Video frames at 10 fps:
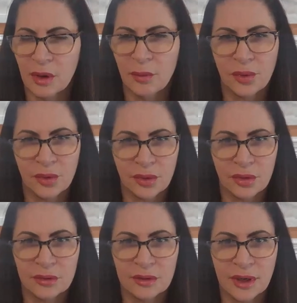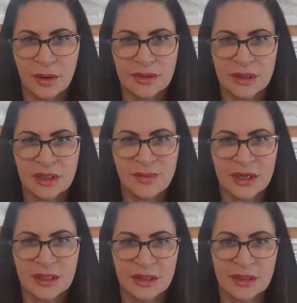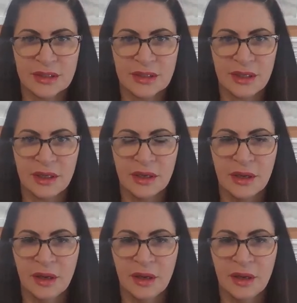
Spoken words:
brutal than I was expecting to see.